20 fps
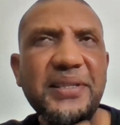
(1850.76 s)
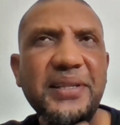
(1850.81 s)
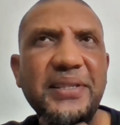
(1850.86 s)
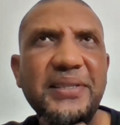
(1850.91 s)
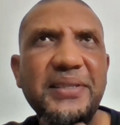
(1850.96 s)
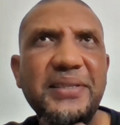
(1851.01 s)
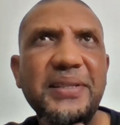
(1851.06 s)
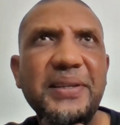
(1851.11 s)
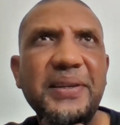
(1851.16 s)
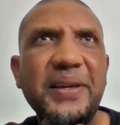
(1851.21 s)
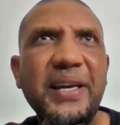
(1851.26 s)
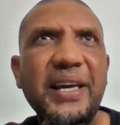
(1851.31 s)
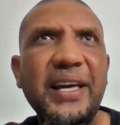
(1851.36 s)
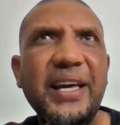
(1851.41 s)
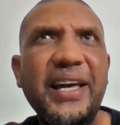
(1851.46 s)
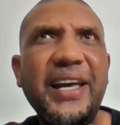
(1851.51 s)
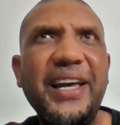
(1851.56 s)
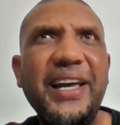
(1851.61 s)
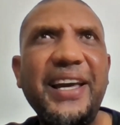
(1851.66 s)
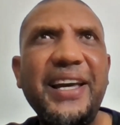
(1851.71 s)
says.
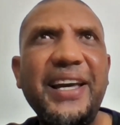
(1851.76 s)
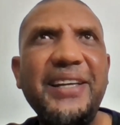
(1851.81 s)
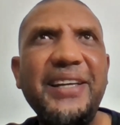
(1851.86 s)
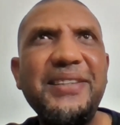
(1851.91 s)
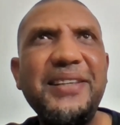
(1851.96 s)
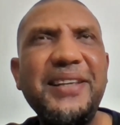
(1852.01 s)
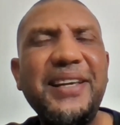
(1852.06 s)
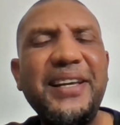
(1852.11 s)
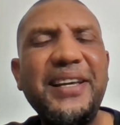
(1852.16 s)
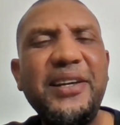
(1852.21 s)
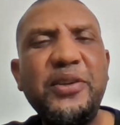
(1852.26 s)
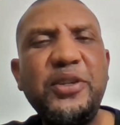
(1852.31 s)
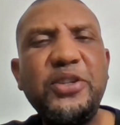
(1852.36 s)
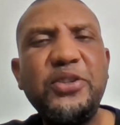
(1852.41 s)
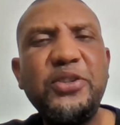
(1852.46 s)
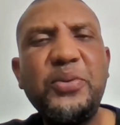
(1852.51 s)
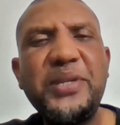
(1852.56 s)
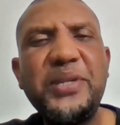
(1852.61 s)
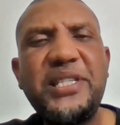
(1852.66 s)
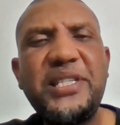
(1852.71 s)
You
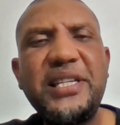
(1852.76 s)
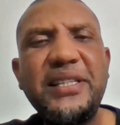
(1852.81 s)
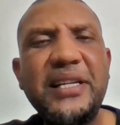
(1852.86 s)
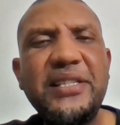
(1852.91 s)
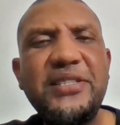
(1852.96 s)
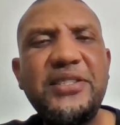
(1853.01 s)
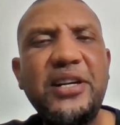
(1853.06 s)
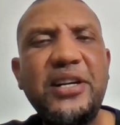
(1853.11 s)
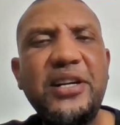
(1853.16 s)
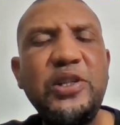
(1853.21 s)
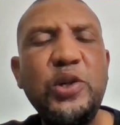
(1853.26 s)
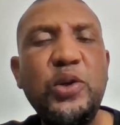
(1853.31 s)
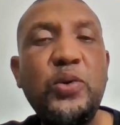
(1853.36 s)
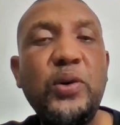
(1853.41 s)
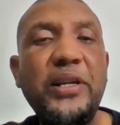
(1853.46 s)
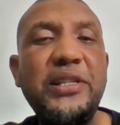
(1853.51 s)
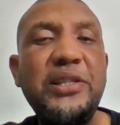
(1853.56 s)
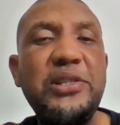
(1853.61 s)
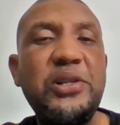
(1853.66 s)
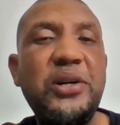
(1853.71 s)
know, we sing that song, Look
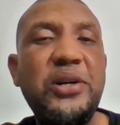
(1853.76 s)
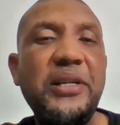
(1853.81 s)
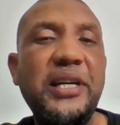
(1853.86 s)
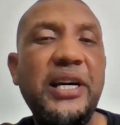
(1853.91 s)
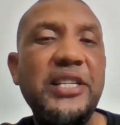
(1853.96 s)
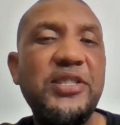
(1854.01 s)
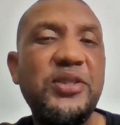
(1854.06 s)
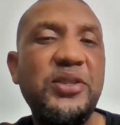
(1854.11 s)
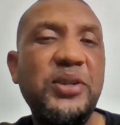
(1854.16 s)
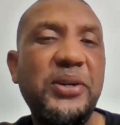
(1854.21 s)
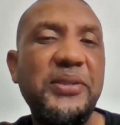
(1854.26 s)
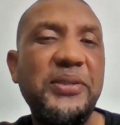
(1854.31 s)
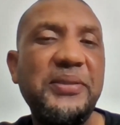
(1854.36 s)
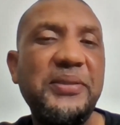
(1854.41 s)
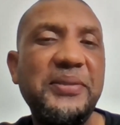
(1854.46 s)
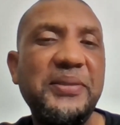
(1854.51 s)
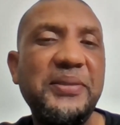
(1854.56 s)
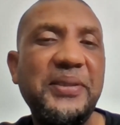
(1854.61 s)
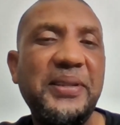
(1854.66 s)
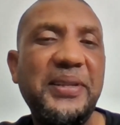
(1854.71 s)
What the Lord Has
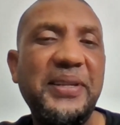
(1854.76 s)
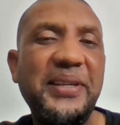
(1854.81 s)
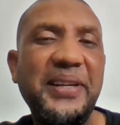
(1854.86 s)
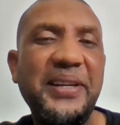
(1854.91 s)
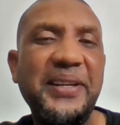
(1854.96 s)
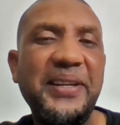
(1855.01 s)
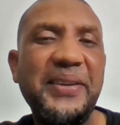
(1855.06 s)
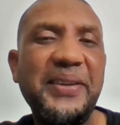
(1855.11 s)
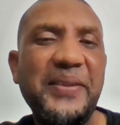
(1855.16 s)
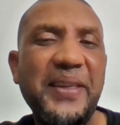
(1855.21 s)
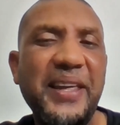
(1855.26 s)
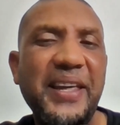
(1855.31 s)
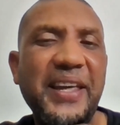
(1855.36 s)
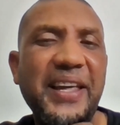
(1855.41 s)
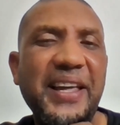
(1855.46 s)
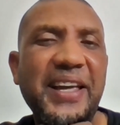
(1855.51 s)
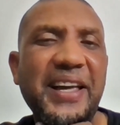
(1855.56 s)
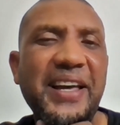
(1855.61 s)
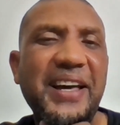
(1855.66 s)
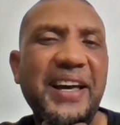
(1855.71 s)
Done.
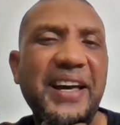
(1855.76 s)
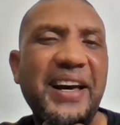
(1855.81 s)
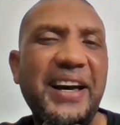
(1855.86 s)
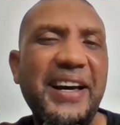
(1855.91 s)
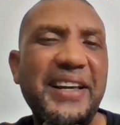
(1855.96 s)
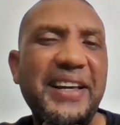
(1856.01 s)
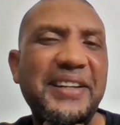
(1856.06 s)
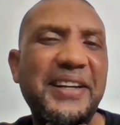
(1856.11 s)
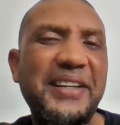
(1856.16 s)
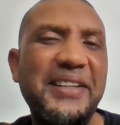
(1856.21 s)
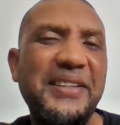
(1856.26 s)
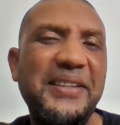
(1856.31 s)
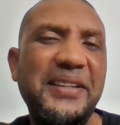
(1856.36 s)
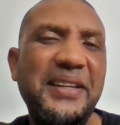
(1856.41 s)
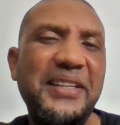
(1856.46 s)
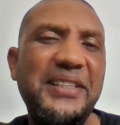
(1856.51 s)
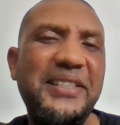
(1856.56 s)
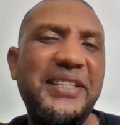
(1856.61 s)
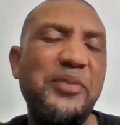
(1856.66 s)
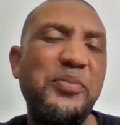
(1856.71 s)
And
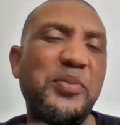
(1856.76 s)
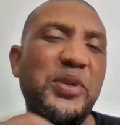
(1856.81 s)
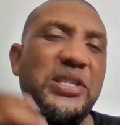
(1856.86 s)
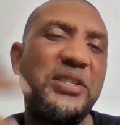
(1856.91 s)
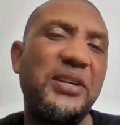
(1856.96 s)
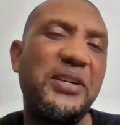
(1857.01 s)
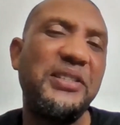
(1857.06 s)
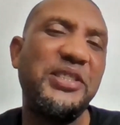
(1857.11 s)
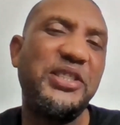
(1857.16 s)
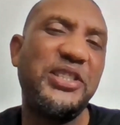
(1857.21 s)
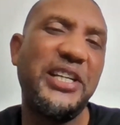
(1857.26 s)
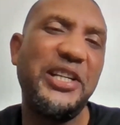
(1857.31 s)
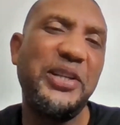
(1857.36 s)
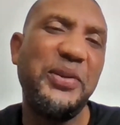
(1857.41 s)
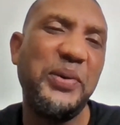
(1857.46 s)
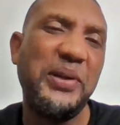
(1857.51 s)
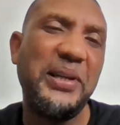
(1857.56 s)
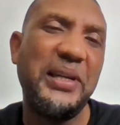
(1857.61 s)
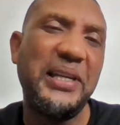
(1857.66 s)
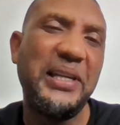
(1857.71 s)
it can be sung
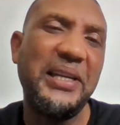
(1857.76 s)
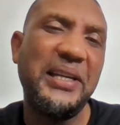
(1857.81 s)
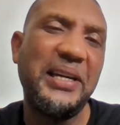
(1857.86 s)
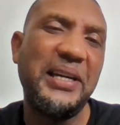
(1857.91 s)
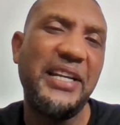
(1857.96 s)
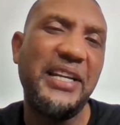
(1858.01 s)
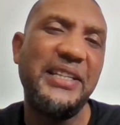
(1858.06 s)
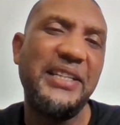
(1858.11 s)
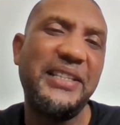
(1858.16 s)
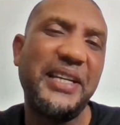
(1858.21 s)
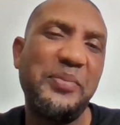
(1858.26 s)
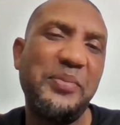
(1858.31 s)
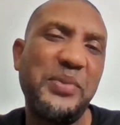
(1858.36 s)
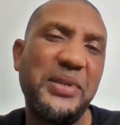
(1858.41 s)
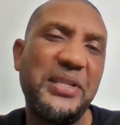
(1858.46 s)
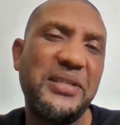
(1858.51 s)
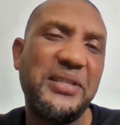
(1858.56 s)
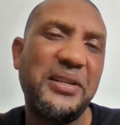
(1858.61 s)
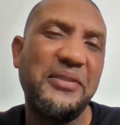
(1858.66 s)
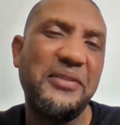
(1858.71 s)
genuinely, and it can be
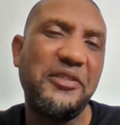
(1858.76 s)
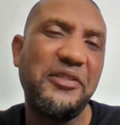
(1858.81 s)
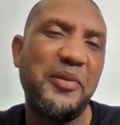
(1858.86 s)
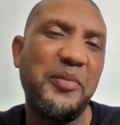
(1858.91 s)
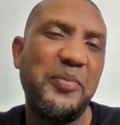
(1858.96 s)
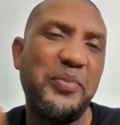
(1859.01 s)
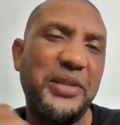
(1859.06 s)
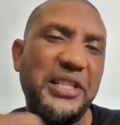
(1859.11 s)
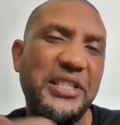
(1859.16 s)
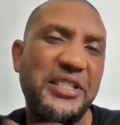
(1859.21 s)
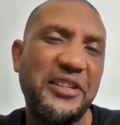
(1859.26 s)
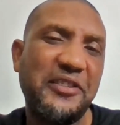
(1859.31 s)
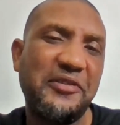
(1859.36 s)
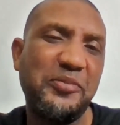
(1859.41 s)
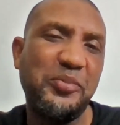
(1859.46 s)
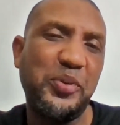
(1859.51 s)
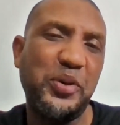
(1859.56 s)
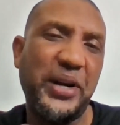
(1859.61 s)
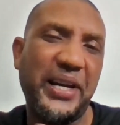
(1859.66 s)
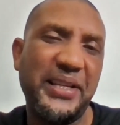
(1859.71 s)
sung from a place of
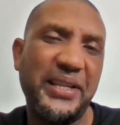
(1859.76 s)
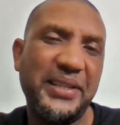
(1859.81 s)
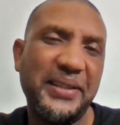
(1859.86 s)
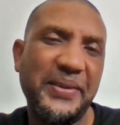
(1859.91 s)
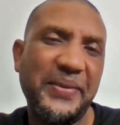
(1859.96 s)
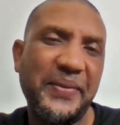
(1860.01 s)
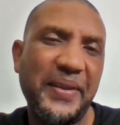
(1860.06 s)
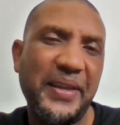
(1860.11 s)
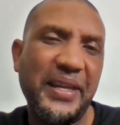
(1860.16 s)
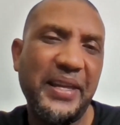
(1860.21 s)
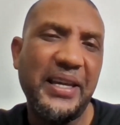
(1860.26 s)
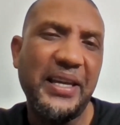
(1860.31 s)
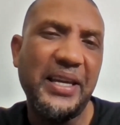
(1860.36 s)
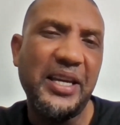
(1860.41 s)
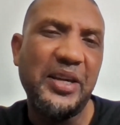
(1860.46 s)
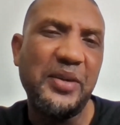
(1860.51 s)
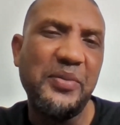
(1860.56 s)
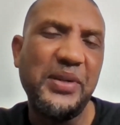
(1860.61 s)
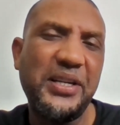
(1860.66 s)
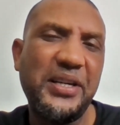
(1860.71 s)
pride.
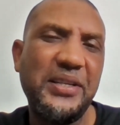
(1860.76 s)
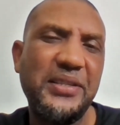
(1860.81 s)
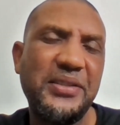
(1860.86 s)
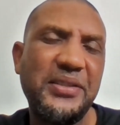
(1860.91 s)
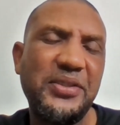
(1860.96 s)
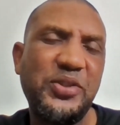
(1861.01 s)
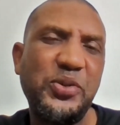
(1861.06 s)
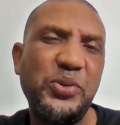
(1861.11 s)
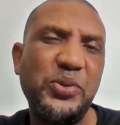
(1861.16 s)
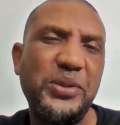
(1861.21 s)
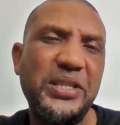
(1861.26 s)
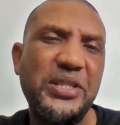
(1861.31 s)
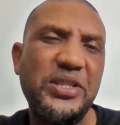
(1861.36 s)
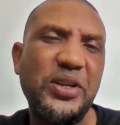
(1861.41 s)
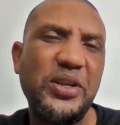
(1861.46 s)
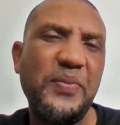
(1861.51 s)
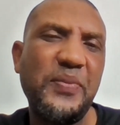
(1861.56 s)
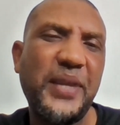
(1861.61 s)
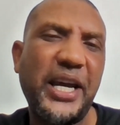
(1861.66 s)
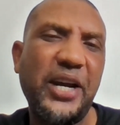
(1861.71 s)
Because the truth is
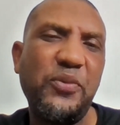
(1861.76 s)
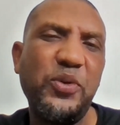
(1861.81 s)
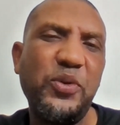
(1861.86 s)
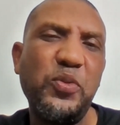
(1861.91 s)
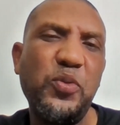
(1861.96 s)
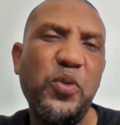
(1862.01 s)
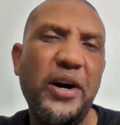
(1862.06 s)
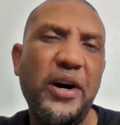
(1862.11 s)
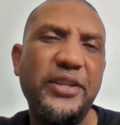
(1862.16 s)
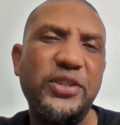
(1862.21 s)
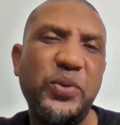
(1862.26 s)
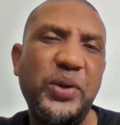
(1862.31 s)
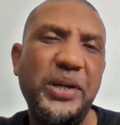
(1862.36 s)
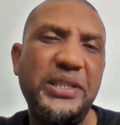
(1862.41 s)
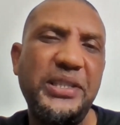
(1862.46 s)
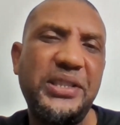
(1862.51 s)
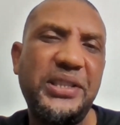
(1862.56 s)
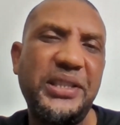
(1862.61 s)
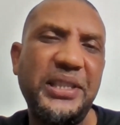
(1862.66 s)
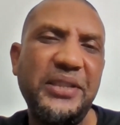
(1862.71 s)
sometimes we want to
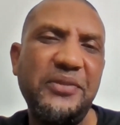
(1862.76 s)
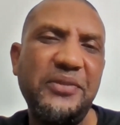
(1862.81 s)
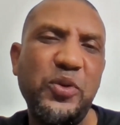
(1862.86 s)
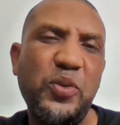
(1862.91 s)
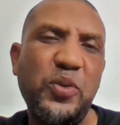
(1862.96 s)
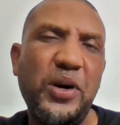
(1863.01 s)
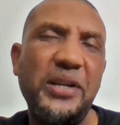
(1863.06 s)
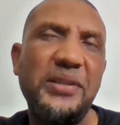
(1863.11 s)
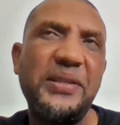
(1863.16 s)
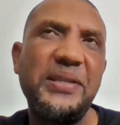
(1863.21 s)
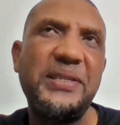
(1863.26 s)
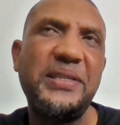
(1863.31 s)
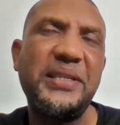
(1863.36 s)
achieve, we want to